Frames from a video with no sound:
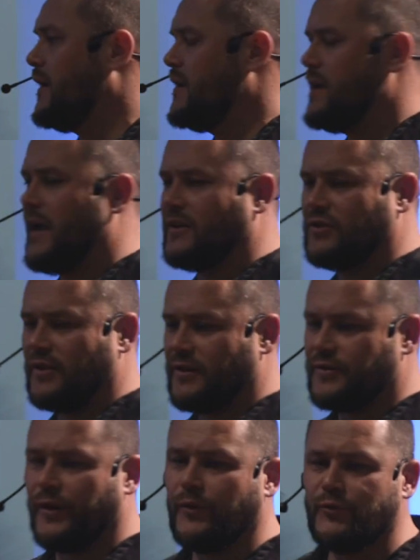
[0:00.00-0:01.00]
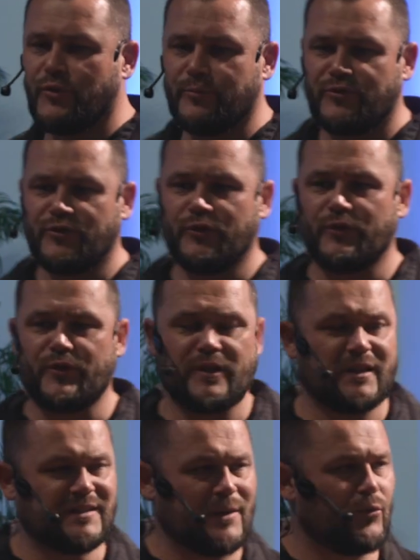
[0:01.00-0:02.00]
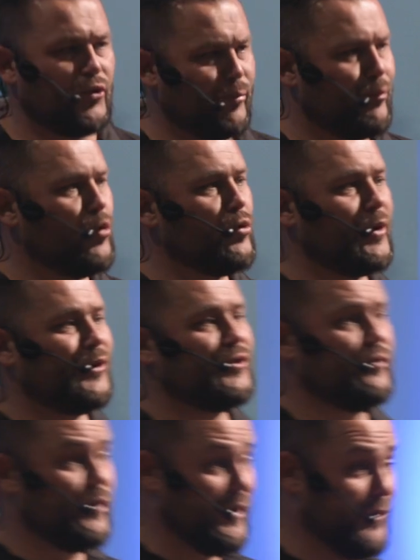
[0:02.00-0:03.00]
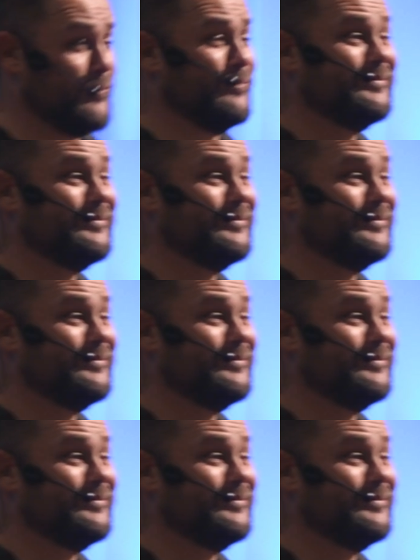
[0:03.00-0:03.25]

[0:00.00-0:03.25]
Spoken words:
he actually told them certain things that were important to him.